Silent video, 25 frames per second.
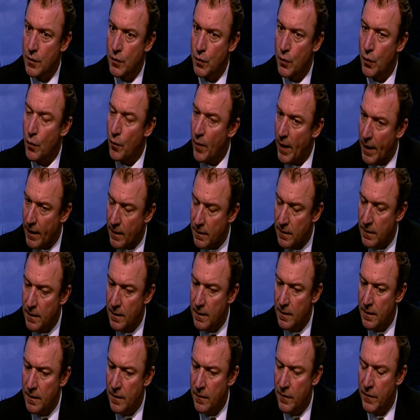Correct.
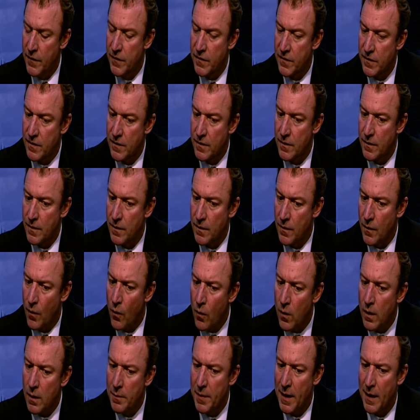It is
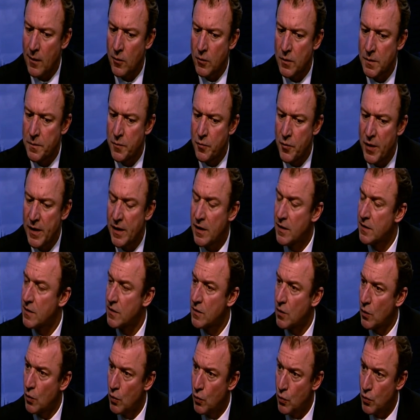all about bringing
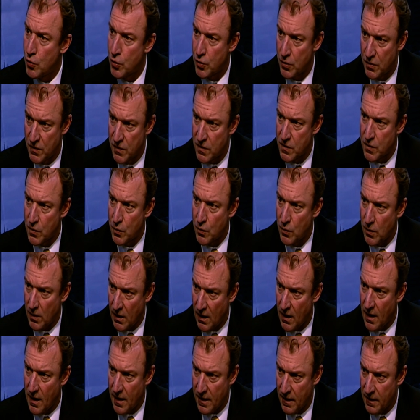solutions to
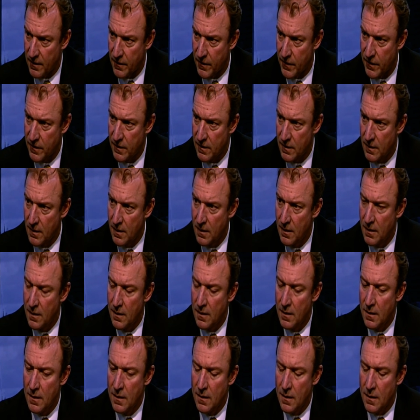clients.
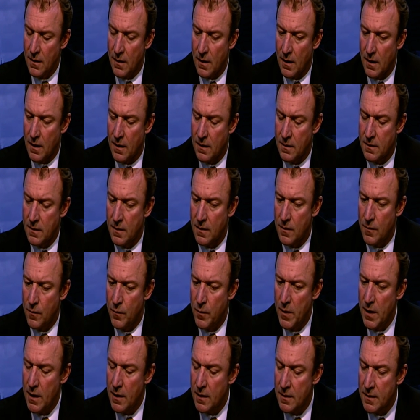And
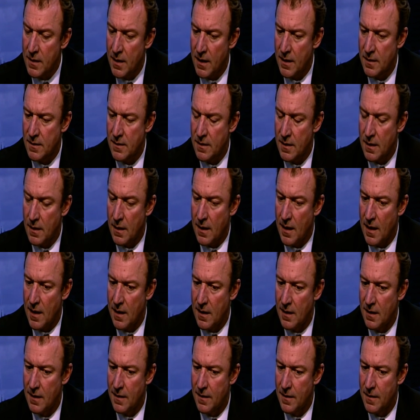we are not
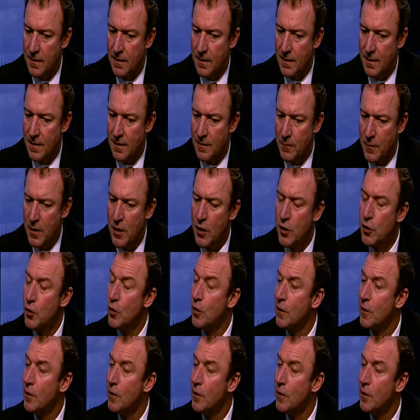we are a